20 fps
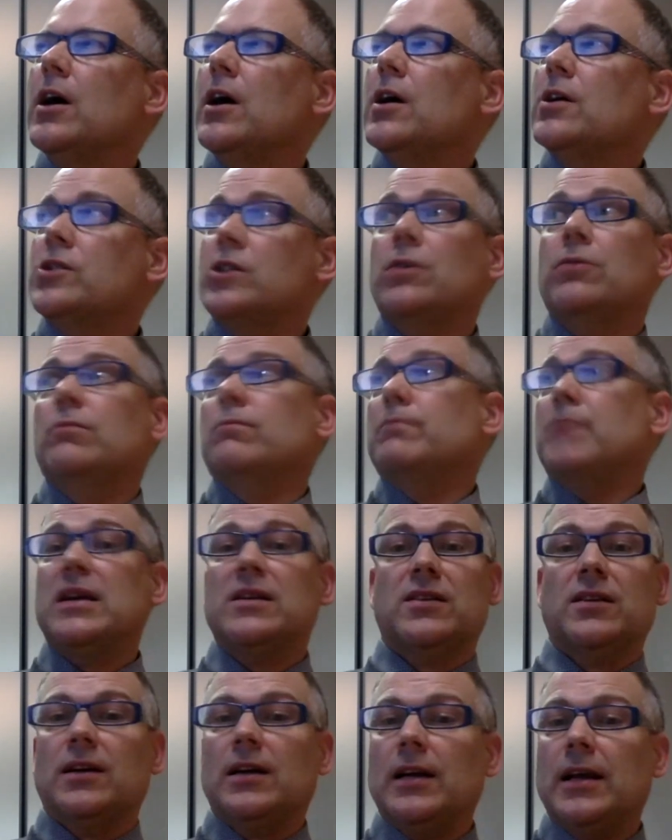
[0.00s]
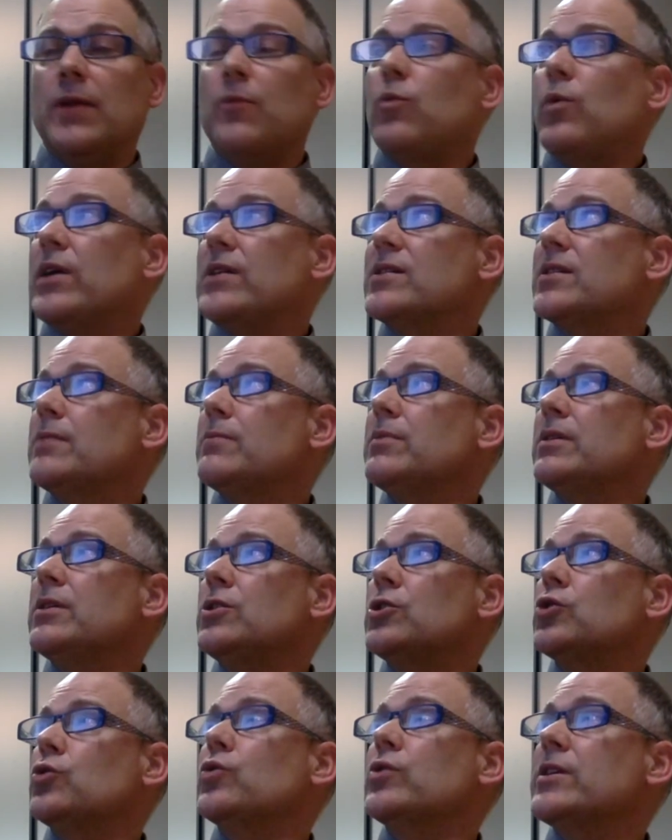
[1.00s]
So basically, when somebody
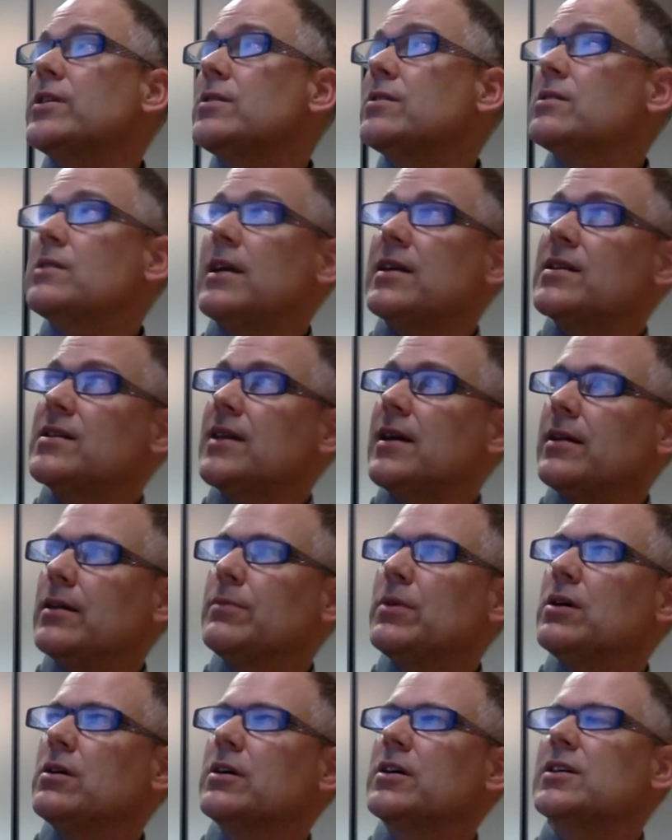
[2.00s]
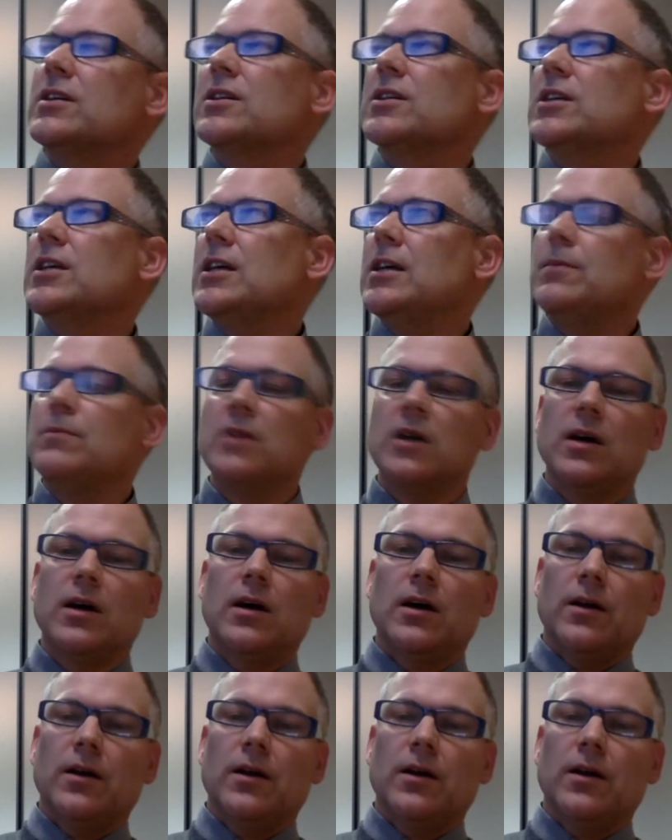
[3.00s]
joins, let's say, the marketing team,